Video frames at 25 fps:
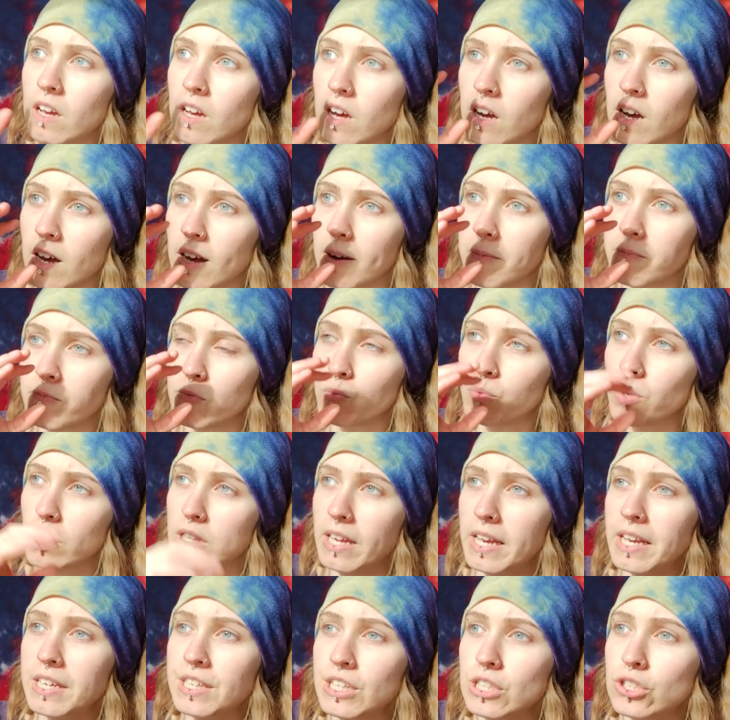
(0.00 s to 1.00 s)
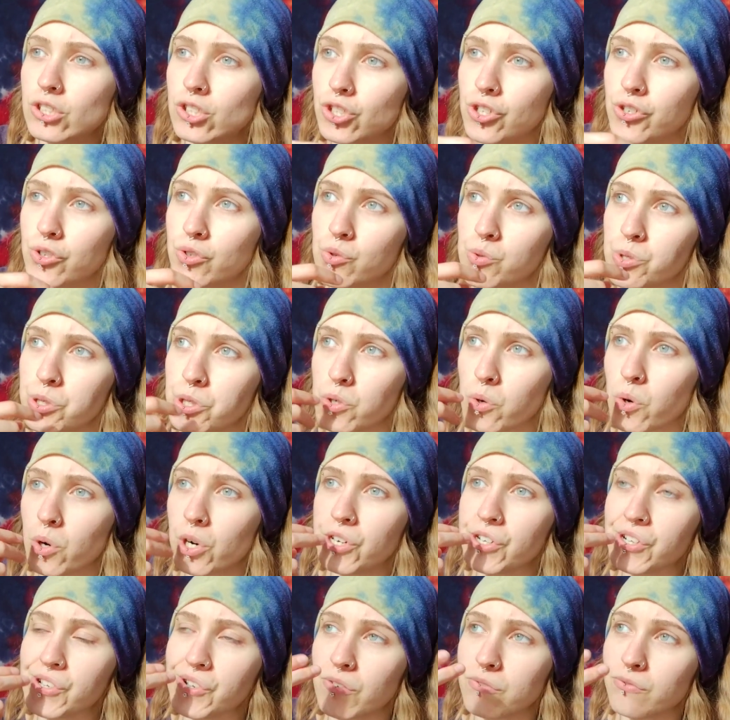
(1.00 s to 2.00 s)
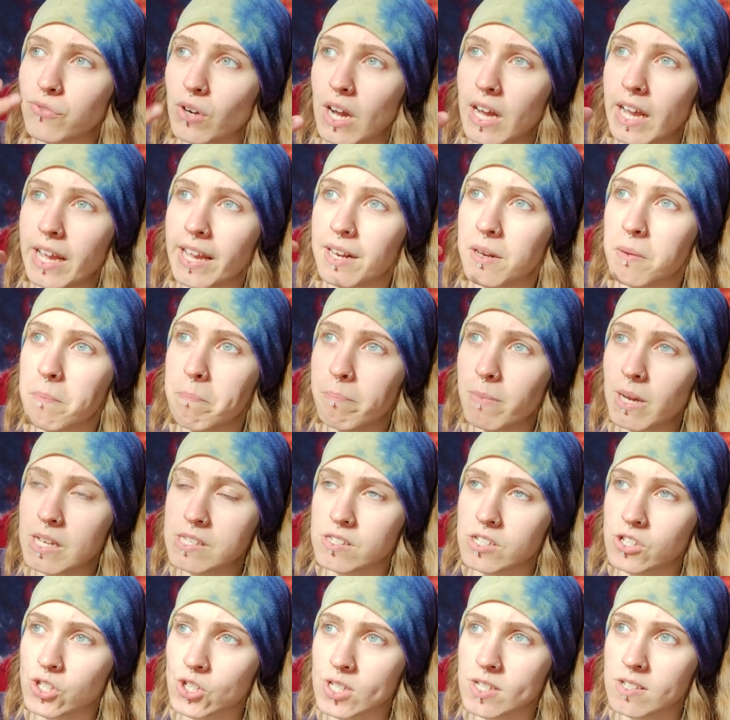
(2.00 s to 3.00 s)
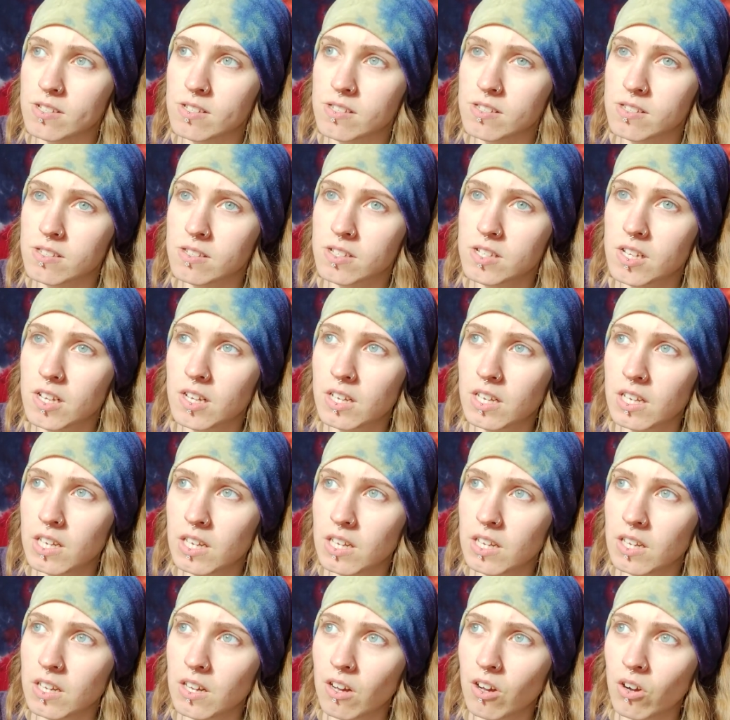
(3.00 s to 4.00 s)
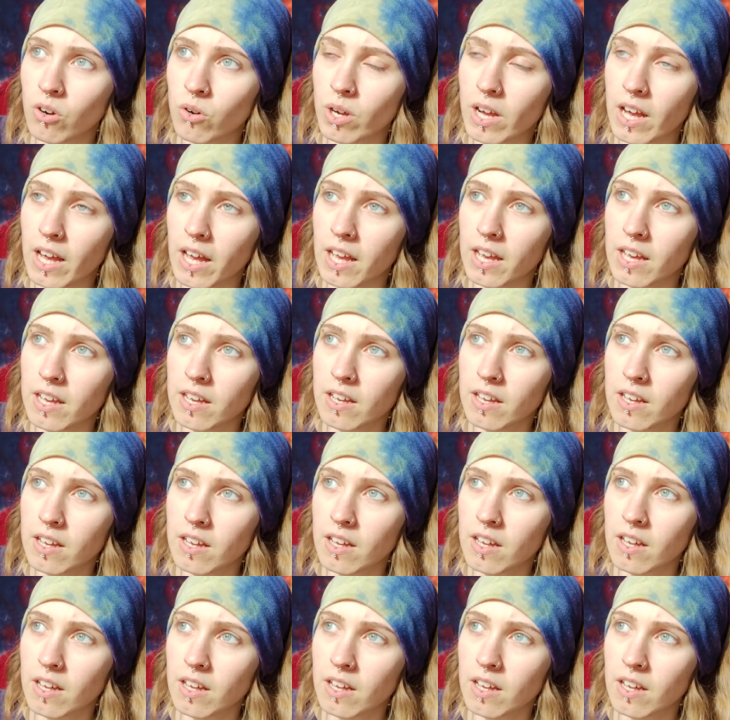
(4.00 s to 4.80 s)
relating to your divine messages, okay?